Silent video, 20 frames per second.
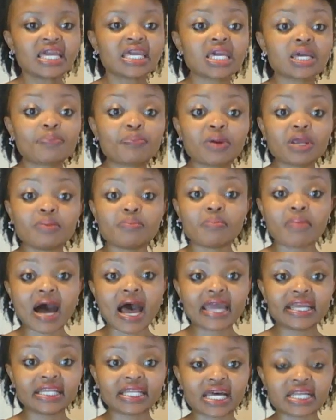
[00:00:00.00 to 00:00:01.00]
Keep in
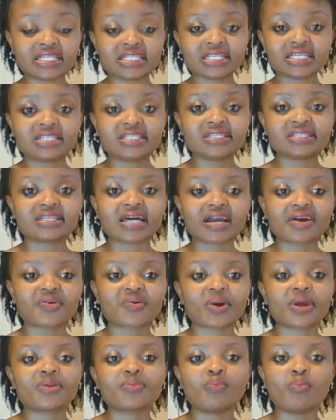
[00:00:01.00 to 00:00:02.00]
mind that it is a
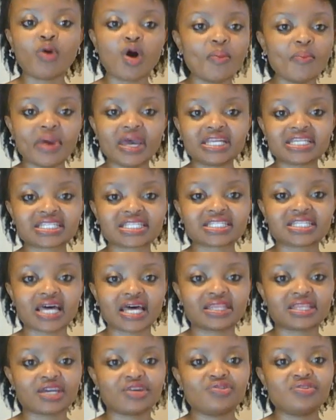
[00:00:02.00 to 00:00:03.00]
great moment
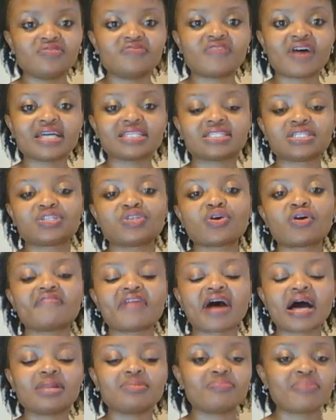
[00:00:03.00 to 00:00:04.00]
that the University of
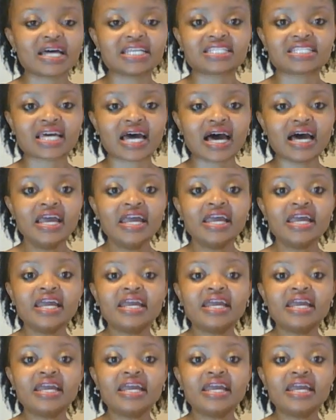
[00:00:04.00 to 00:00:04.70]
Alberta